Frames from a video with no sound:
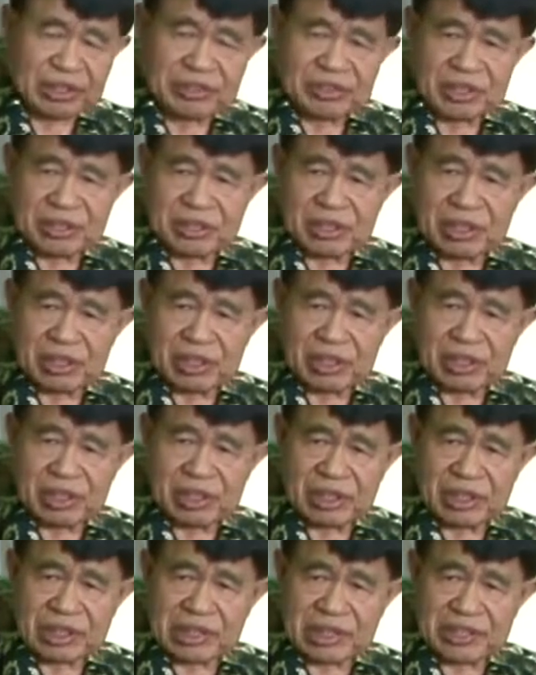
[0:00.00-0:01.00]
it says in
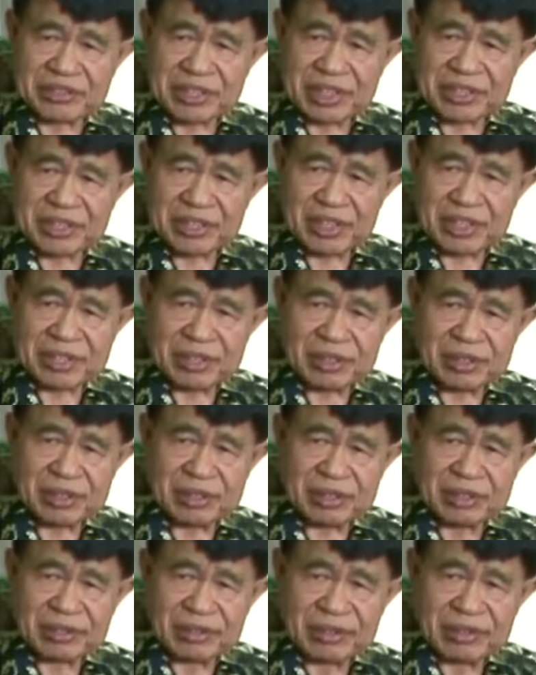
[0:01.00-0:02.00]
Ecclesiastes,
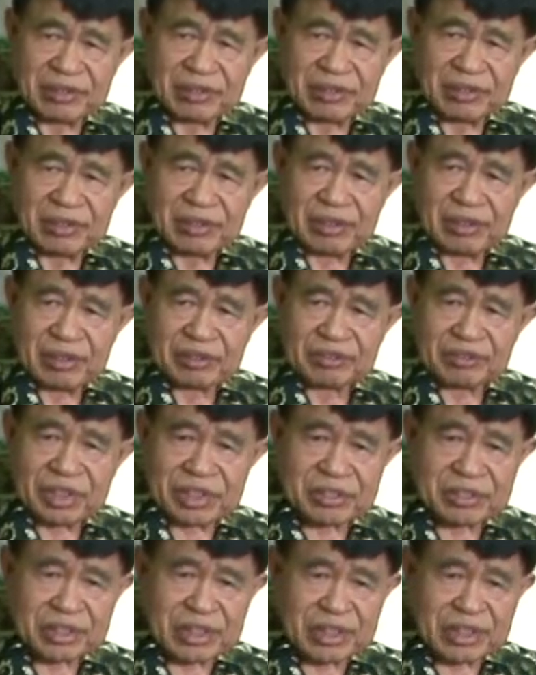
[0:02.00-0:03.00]
it
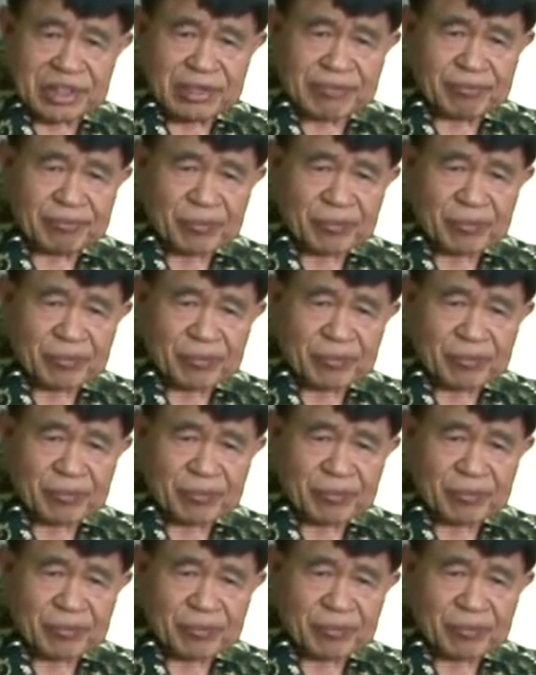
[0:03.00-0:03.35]
says that